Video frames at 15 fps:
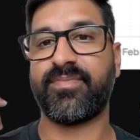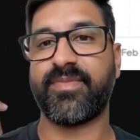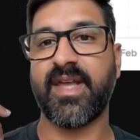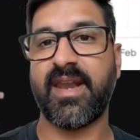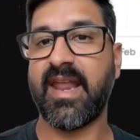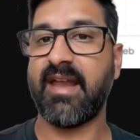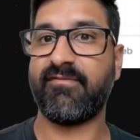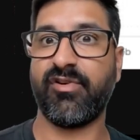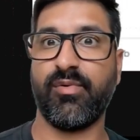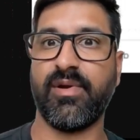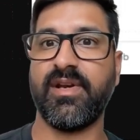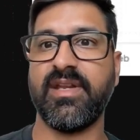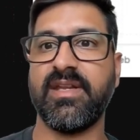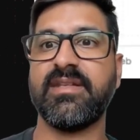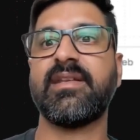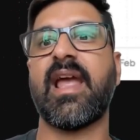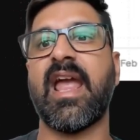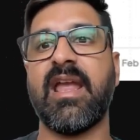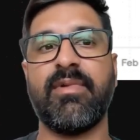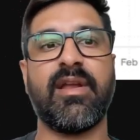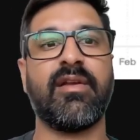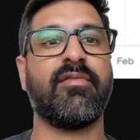that everyone is
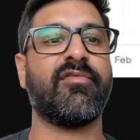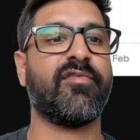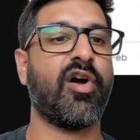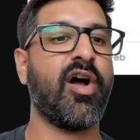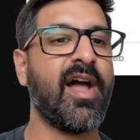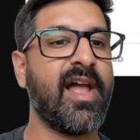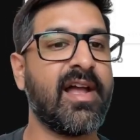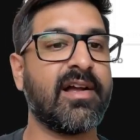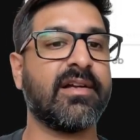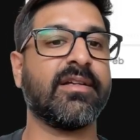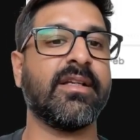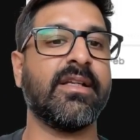aiming for higher.